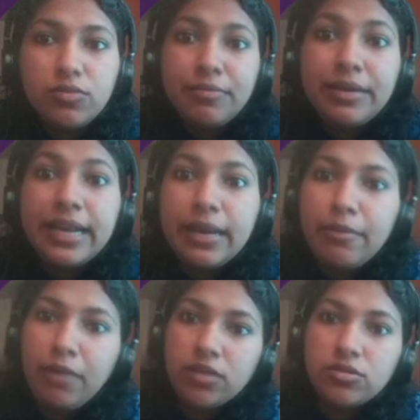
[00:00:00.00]
beryllium
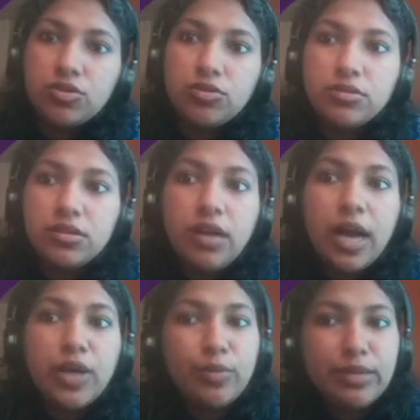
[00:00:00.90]
also shows
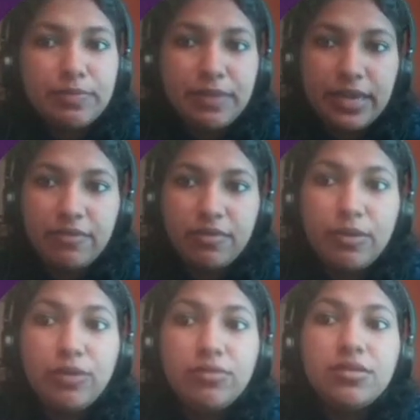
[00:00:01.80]
anomalous behavior
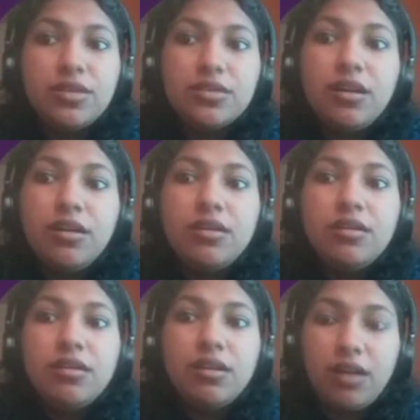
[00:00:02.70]
because these are
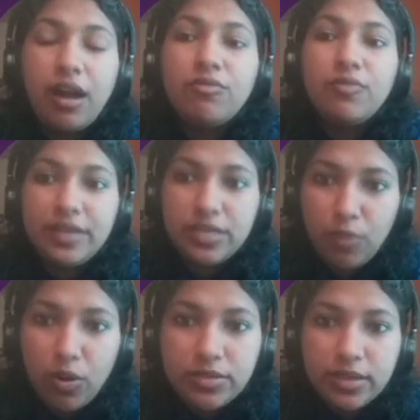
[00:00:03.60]
have a very
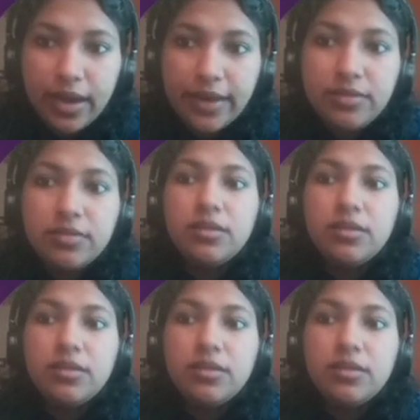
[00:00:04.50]
small size